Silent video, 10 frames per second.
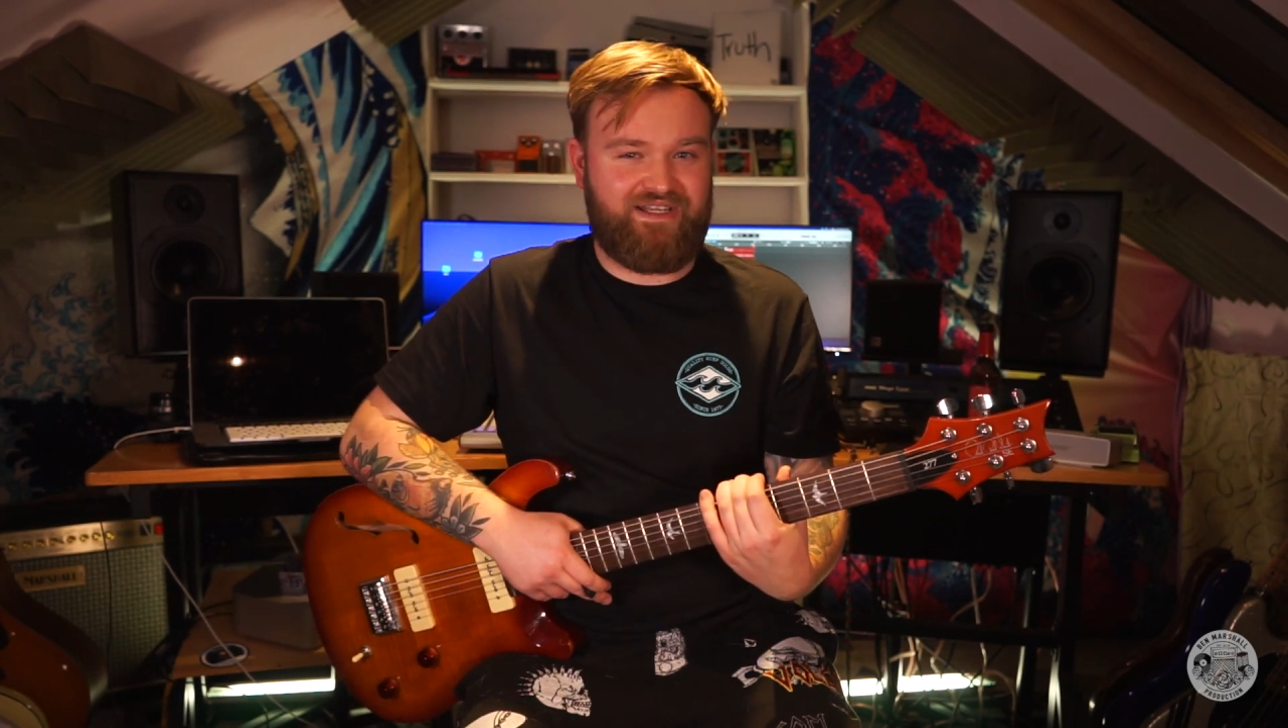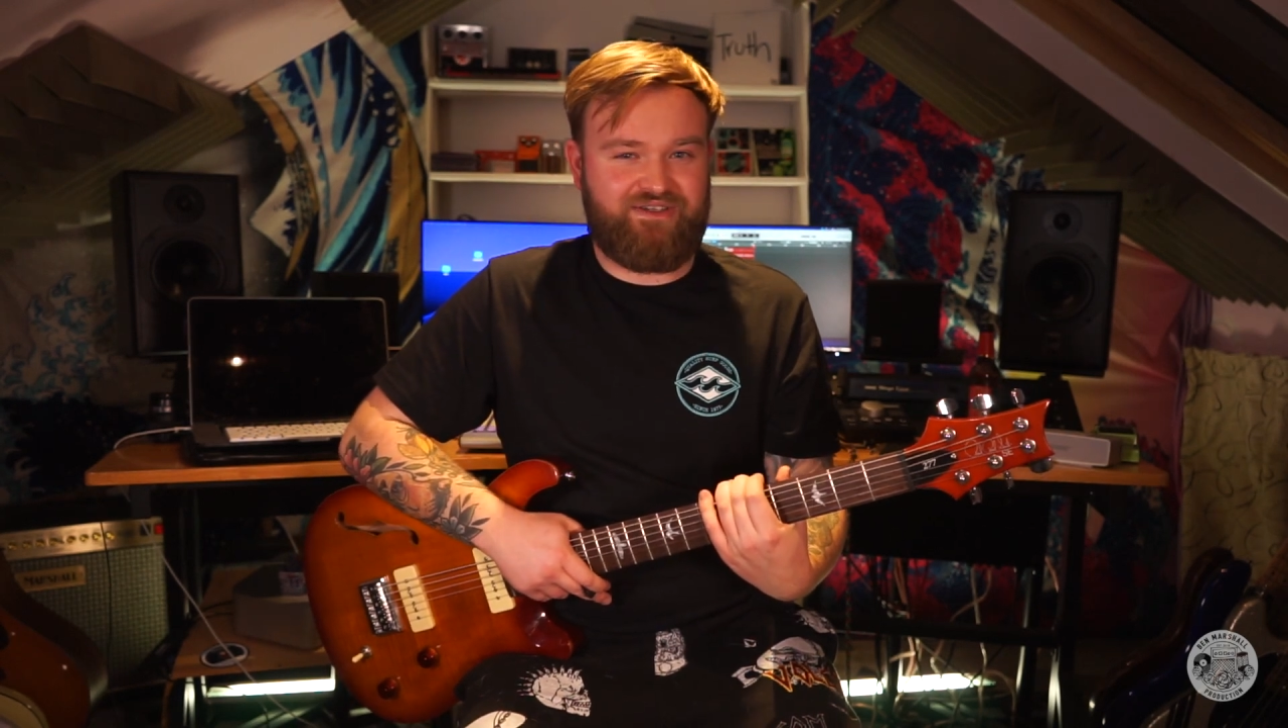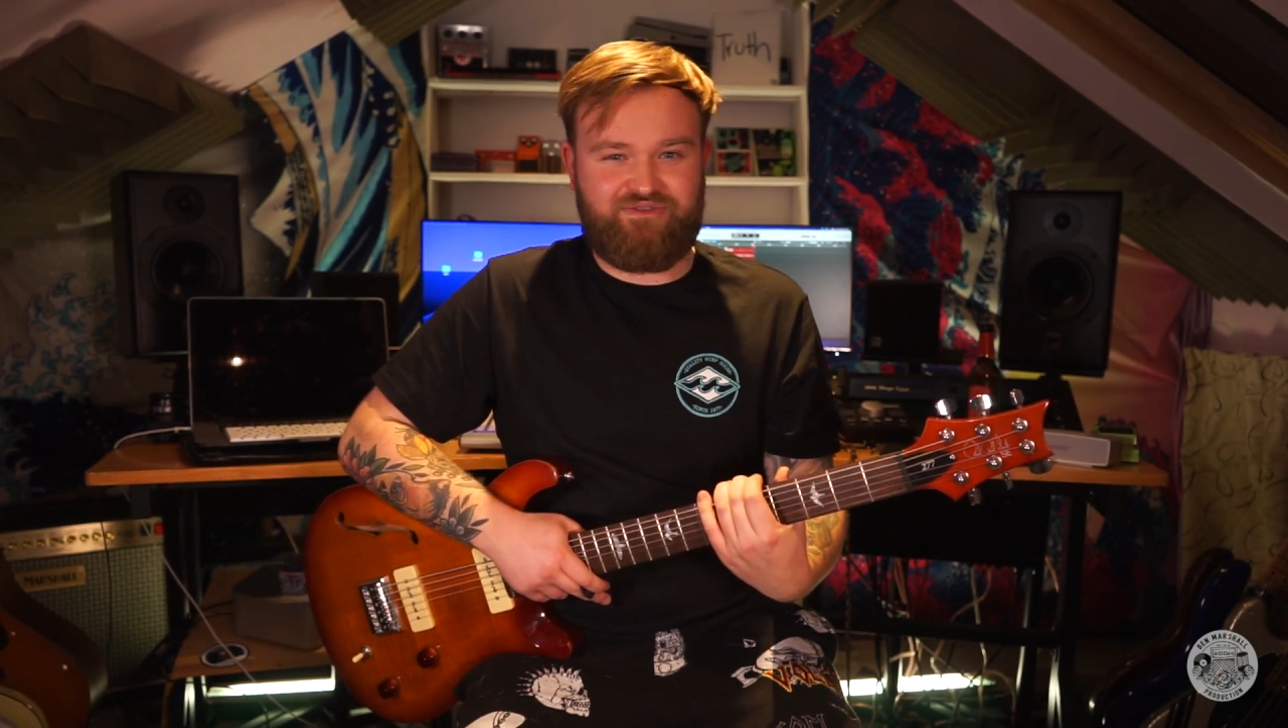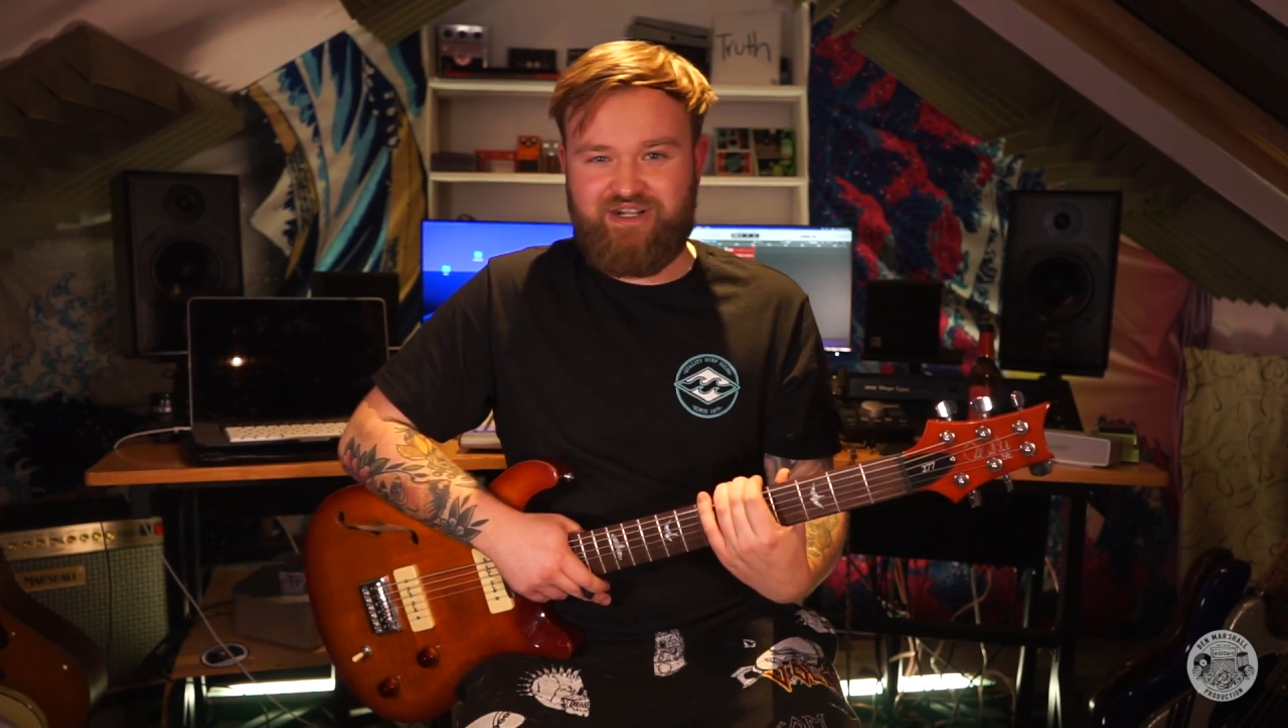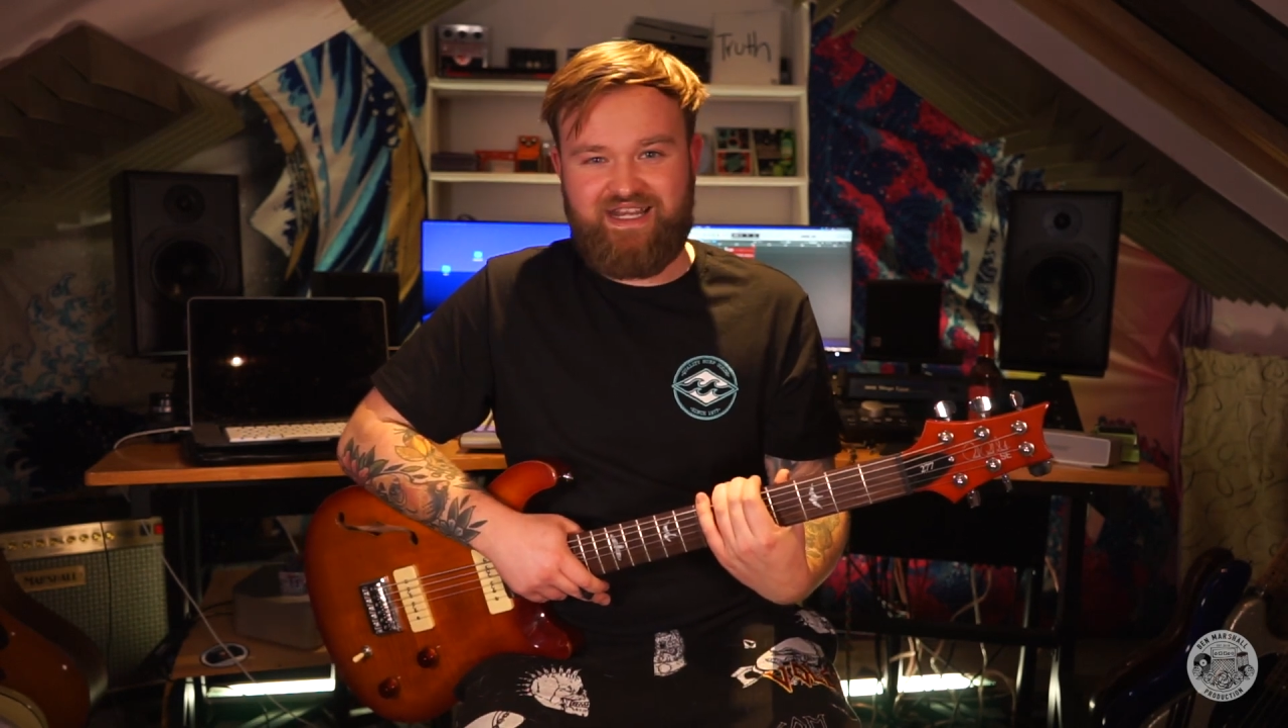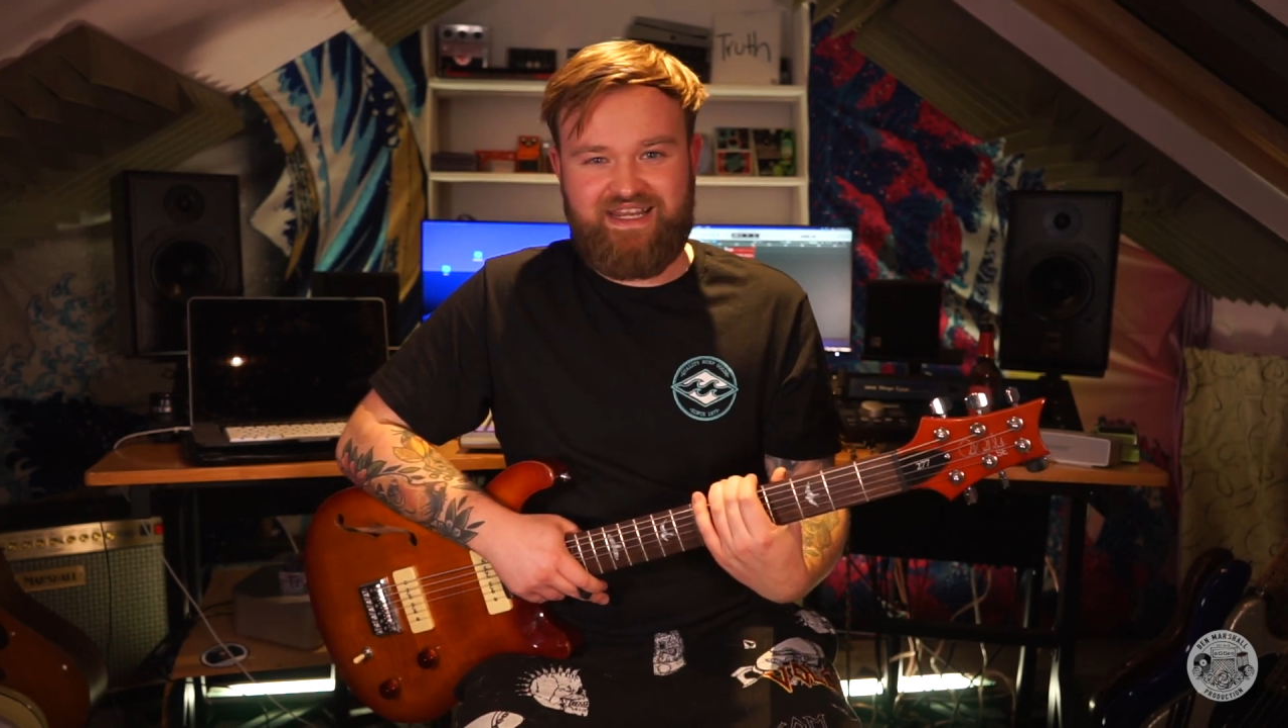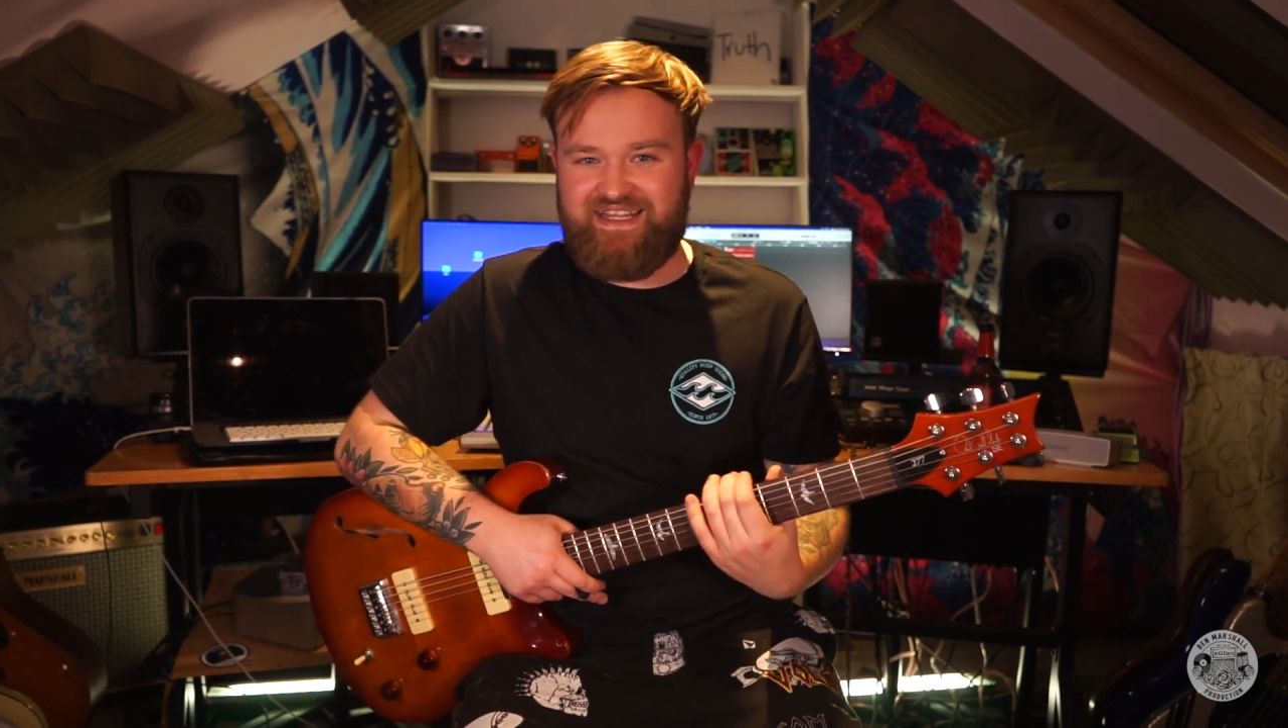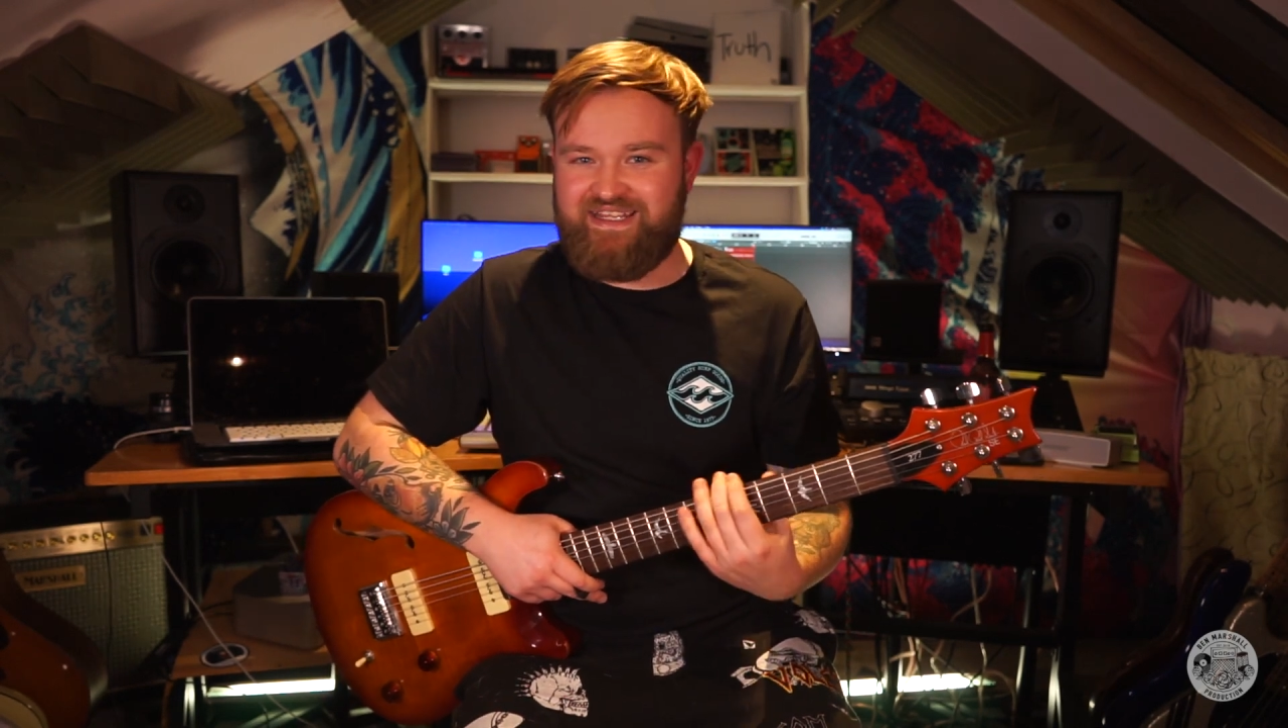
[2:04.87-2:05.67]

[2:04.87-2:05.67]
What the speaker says: really